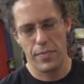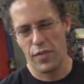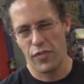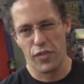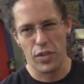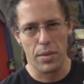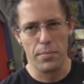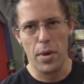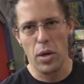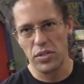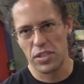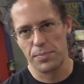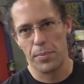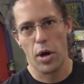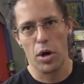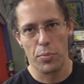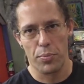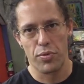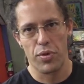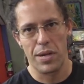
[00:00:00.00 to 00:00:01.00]
for the most
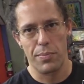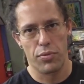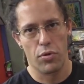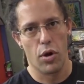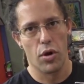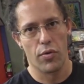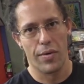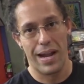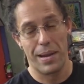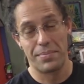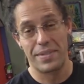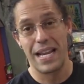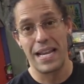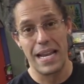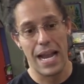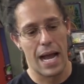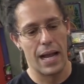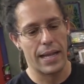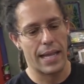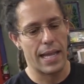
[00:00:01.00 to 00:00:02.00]
part, pre-programmed to
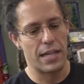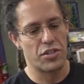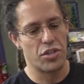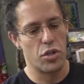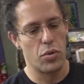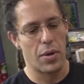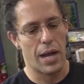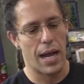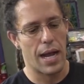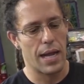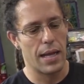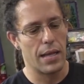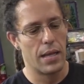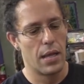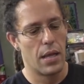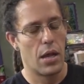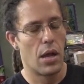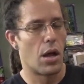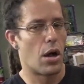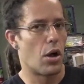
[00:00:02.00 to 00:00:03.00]
not get too hot,
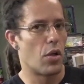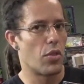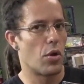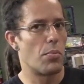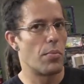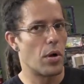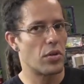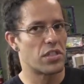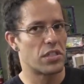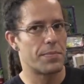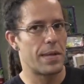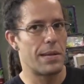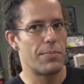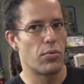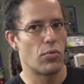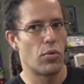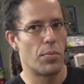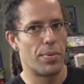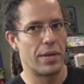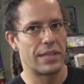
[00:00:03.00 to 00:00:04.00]
although most
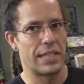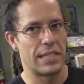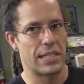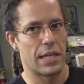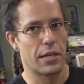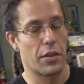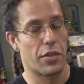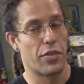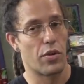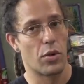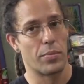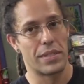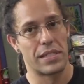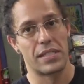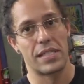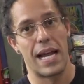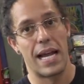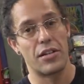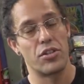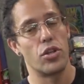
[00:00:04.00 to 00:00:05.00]
people will put these on a
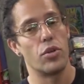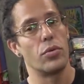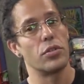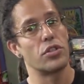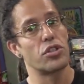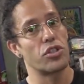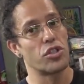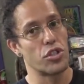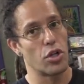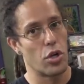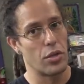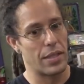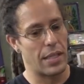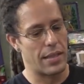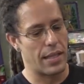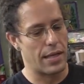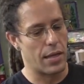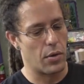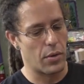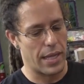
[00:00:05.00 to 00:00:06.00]
thermostat to ensure
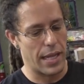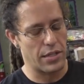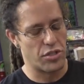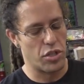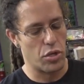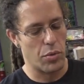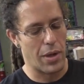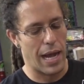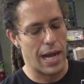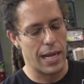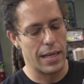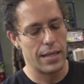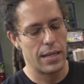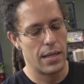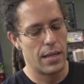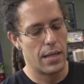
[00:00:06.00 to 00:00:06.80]
that they don't get too hot.